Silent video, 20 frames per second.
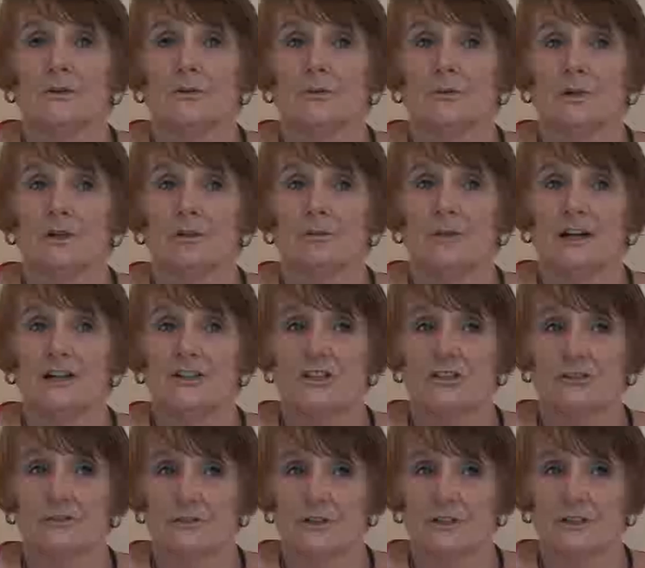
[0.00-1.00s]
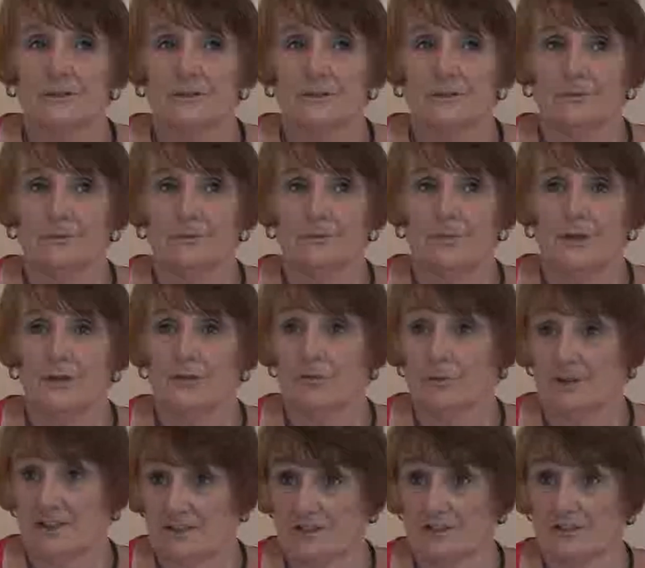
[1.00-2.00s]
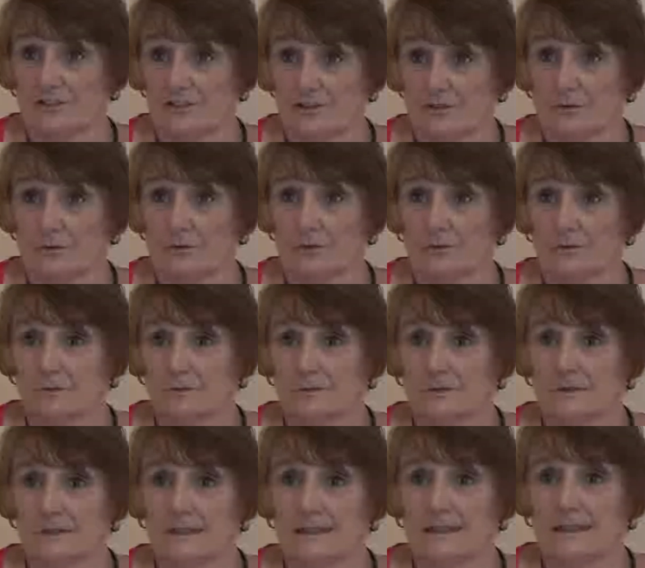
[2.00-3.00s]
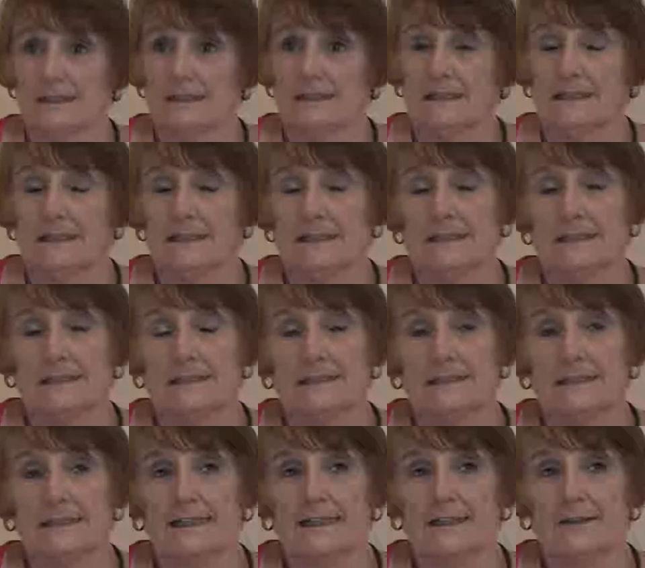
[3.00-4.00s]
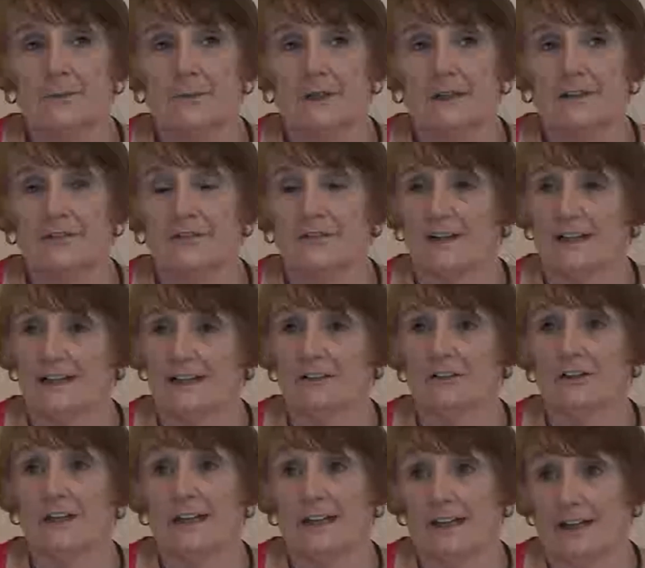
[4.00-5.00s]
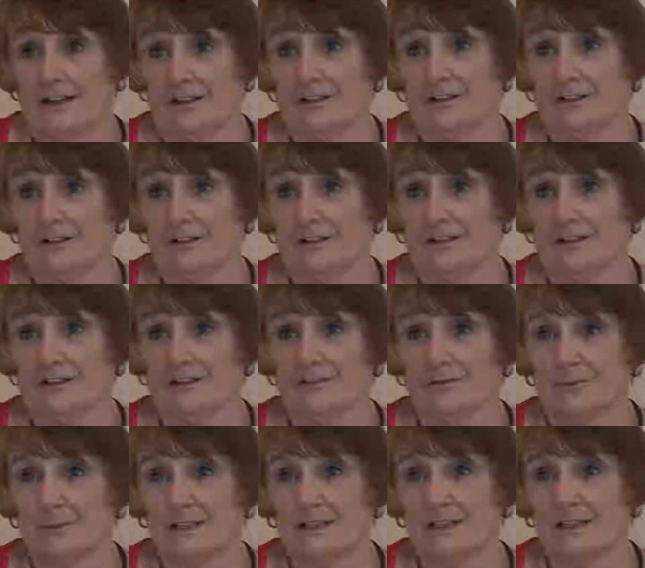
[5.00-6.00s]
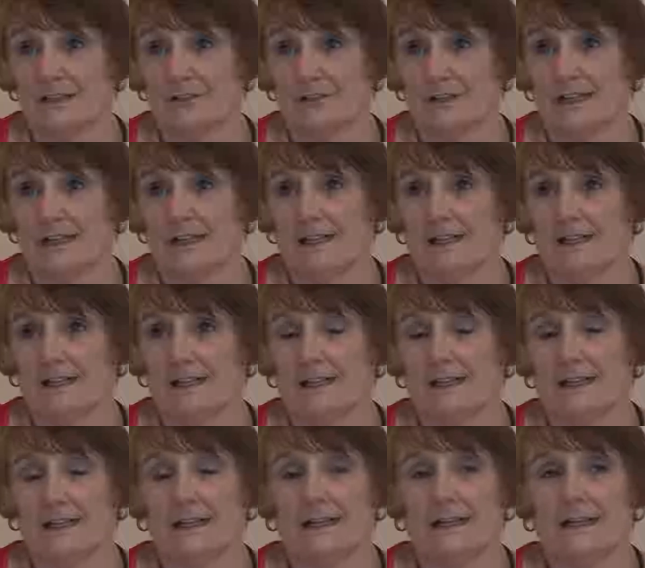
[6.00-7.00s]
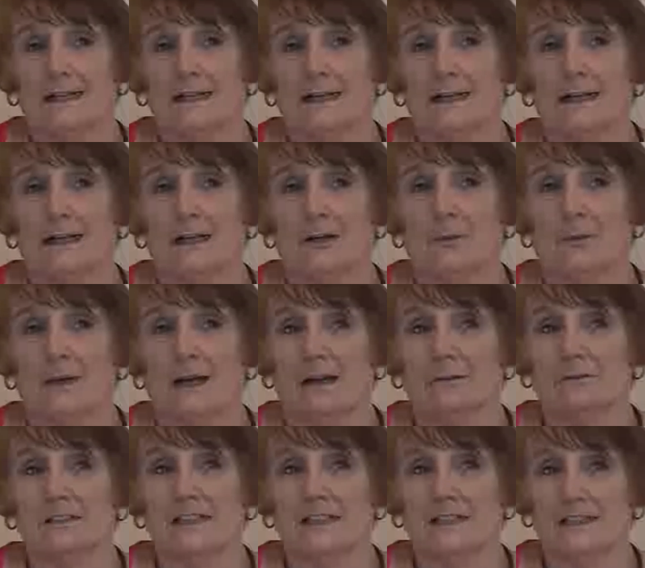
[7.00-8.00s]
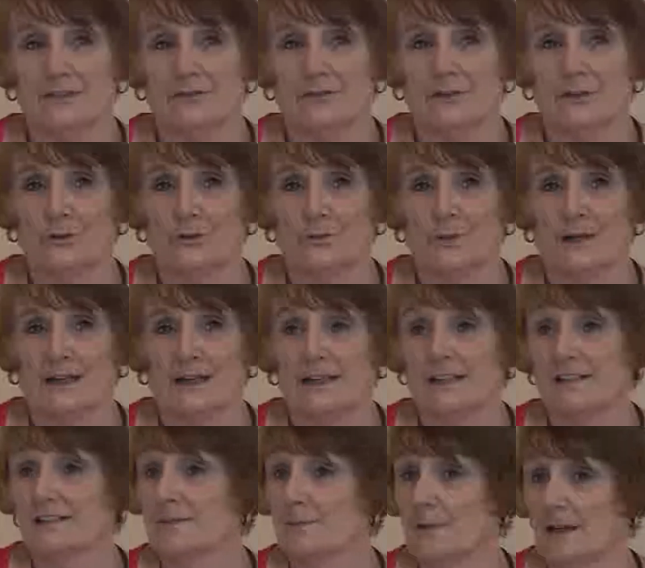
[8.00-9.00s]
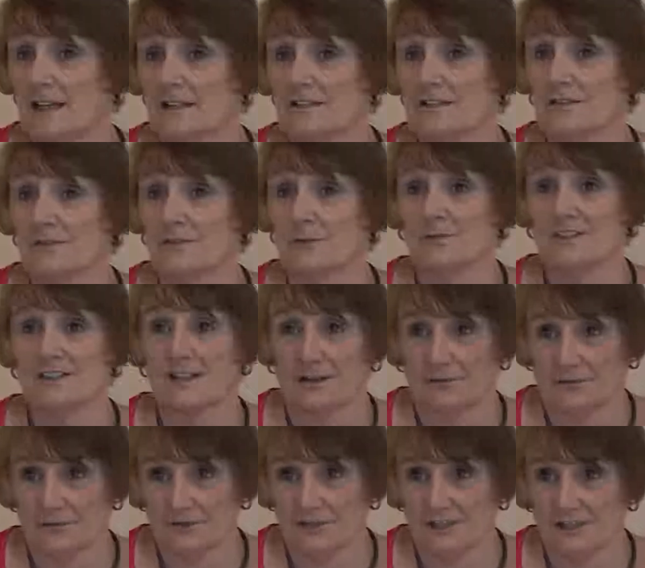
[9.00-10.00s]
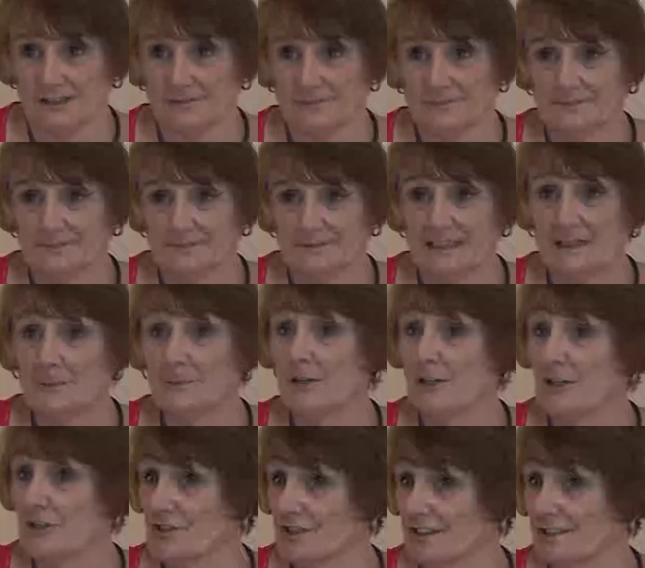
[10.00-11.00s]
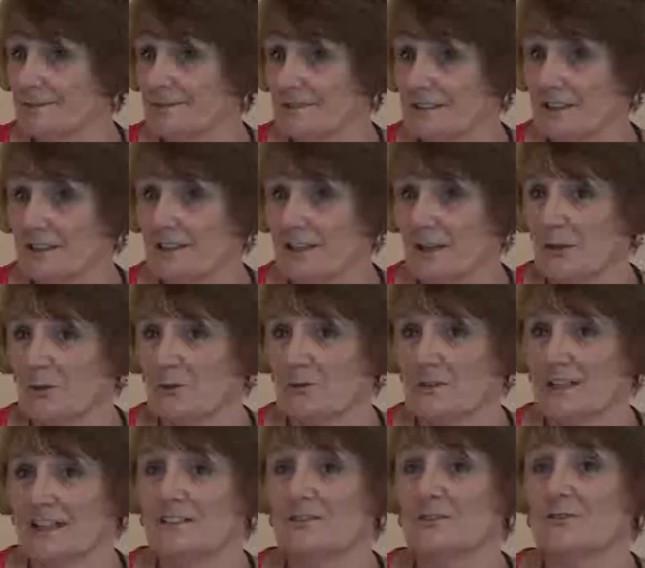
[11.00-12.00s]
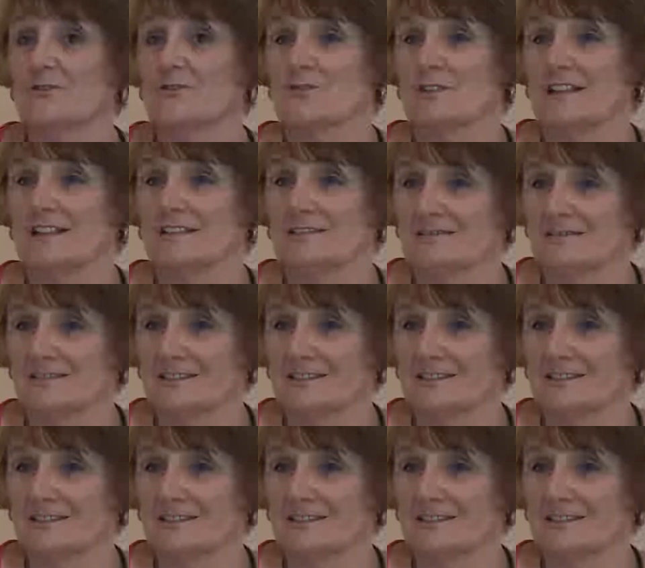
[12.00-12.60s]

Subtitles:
Well, my children both went to the school, and in my final year of my degree, I was interviewed by an inspector from Staffordshire in Burton at the old Guild Street